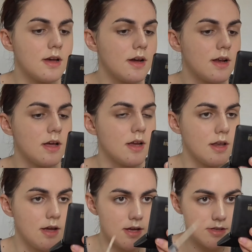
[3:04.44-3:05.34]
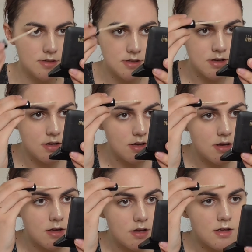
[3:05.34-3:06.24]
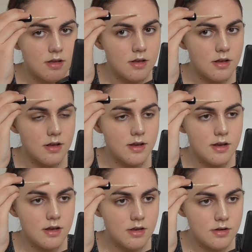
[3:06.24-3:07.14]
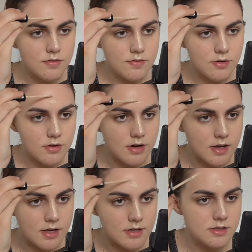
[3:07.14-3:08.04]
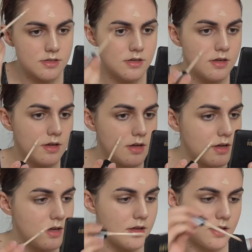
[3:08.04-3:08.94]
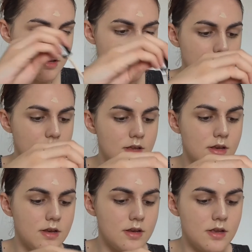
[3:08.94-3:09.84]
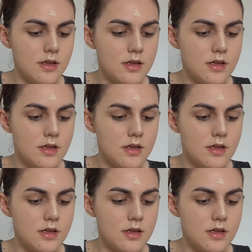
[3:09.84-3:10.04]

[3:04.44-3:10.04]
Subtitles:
highlight that. A little on the forehead. And then